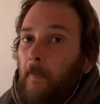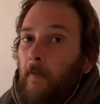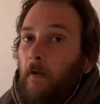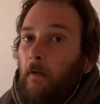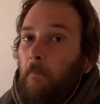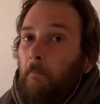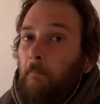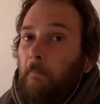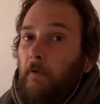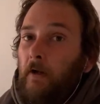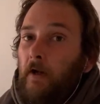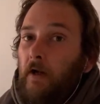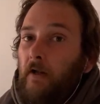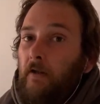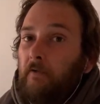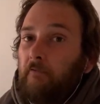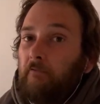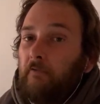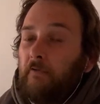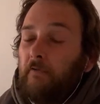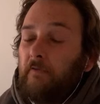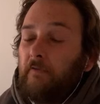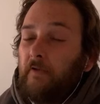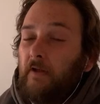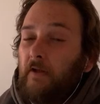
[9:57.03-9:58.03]
I've better
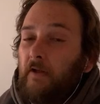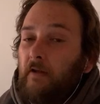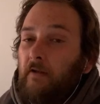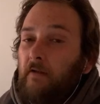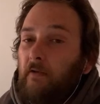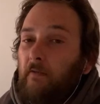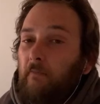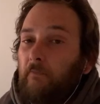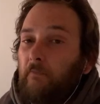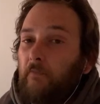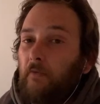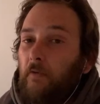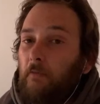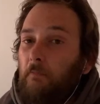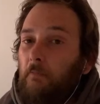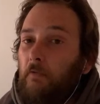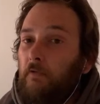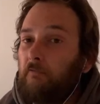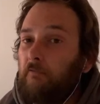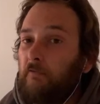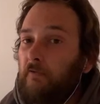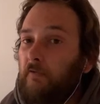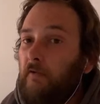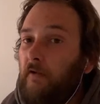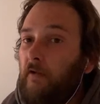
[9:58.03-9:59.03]
drink that sometime. I
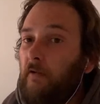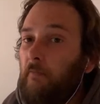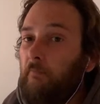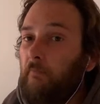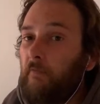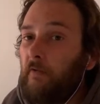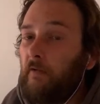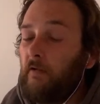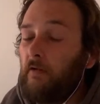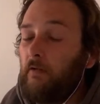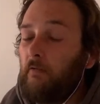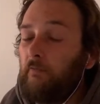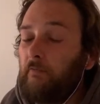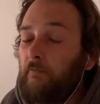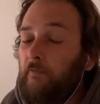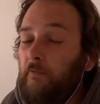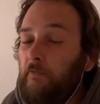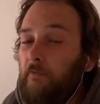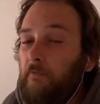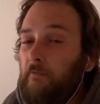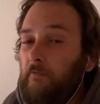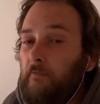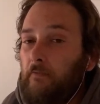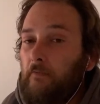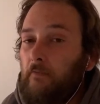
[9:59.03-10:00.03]
drink some this
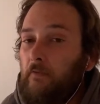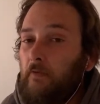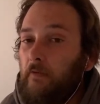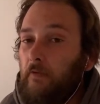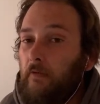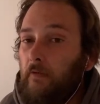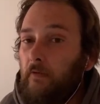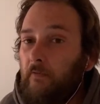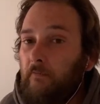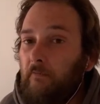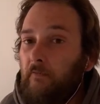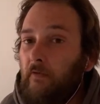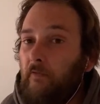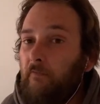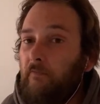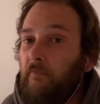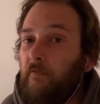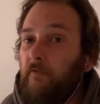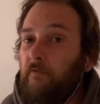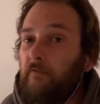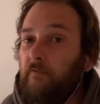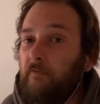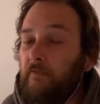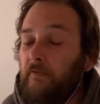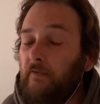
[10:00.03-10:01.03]
afternoon, uh, just
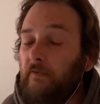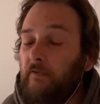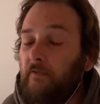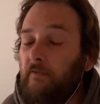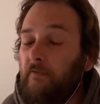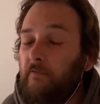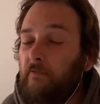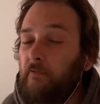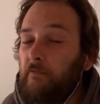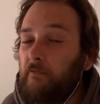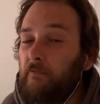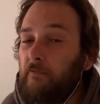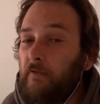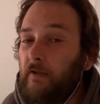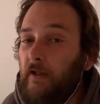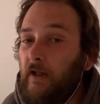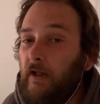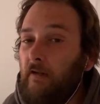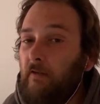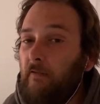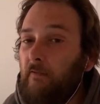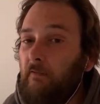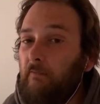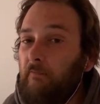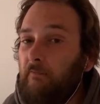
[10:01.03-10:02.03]
finishing the two
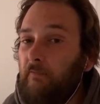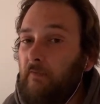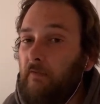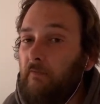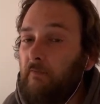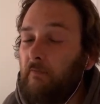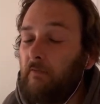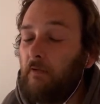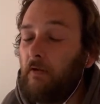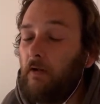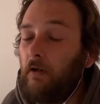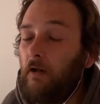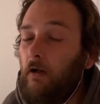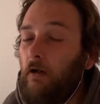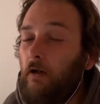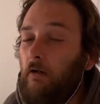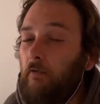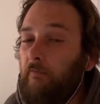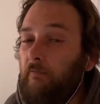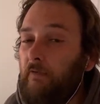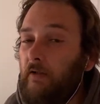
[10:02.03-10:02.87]
cans off I've got half